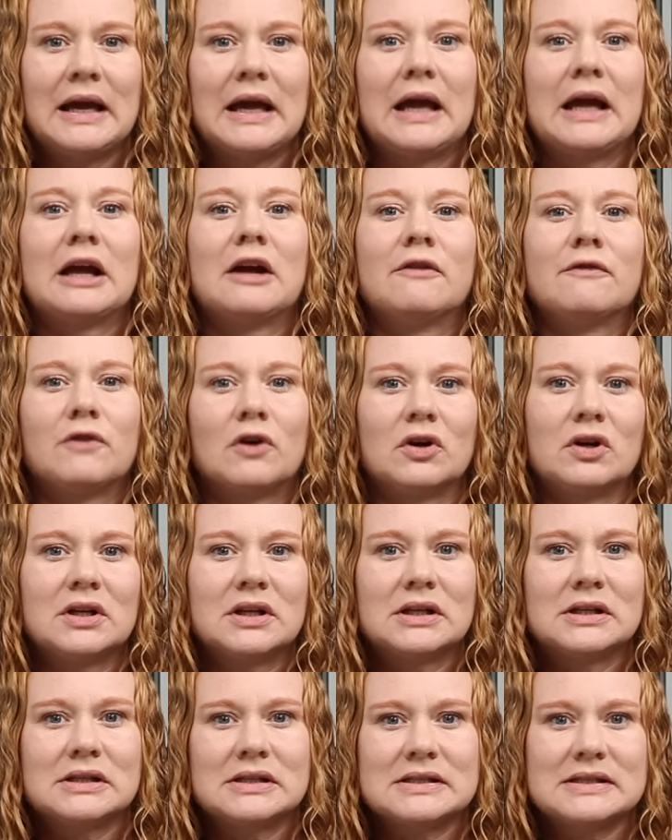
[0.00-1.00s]
and convert
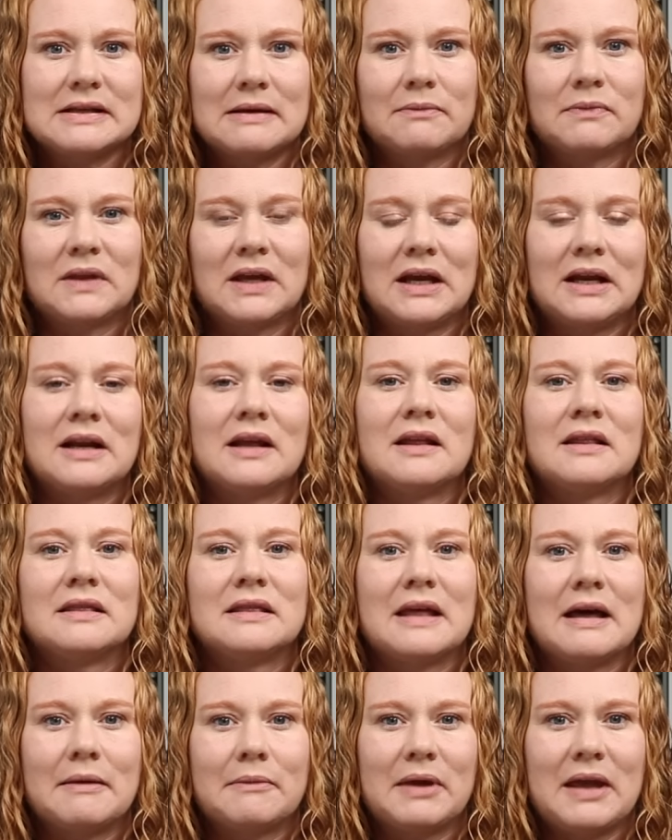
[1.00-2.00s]
it into something
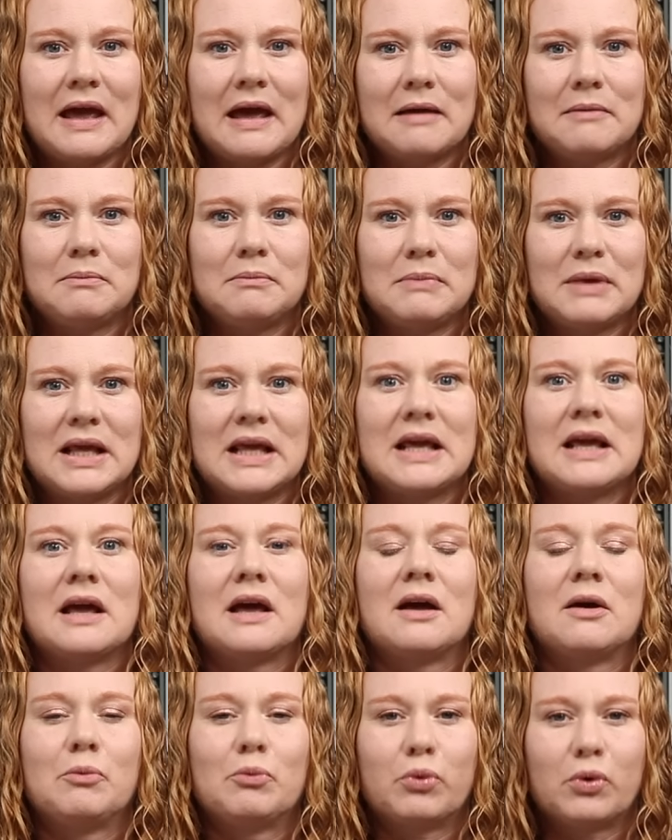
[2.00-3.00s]
that can
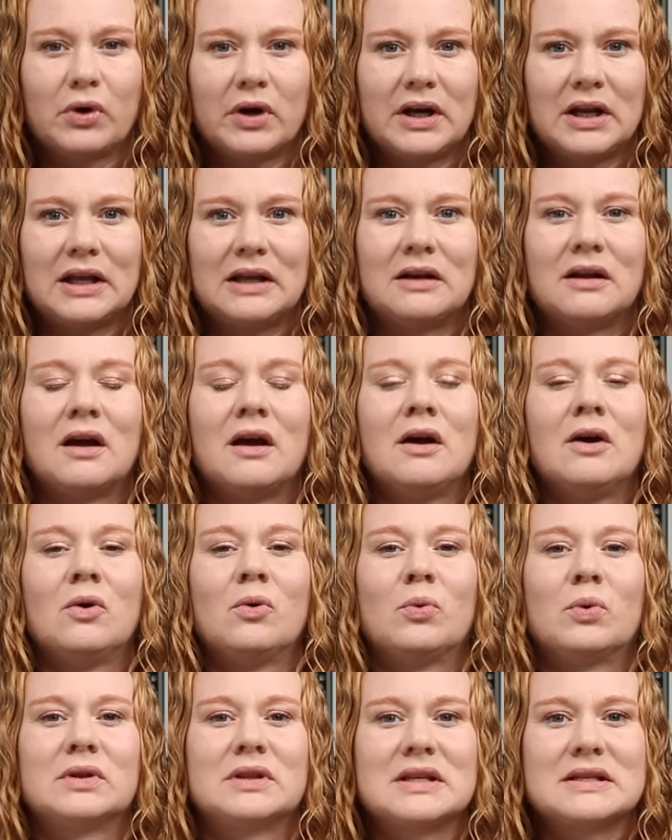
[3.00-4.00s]
be printed
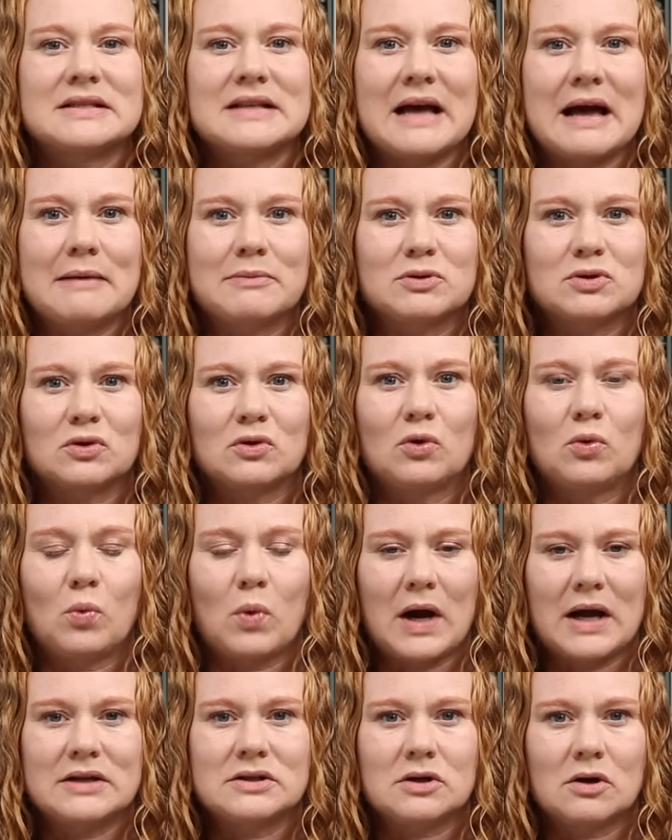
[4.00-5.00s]
with this Absolute
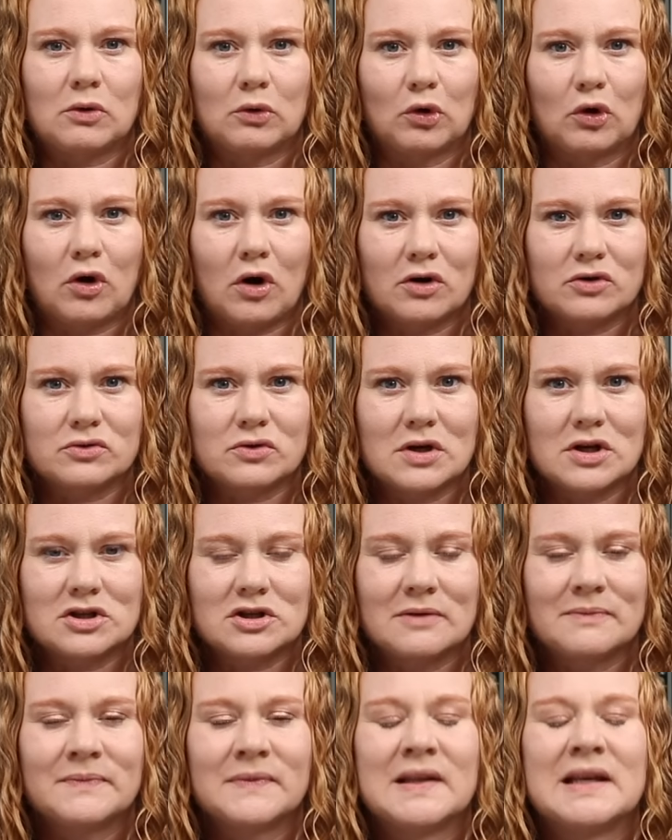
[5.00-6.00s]
White toner
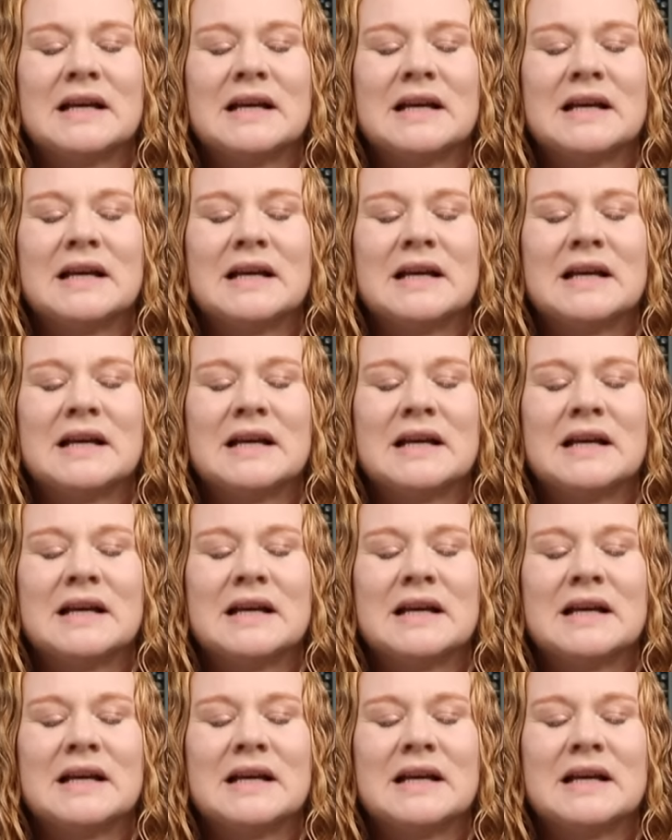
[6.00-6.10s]
cartridge.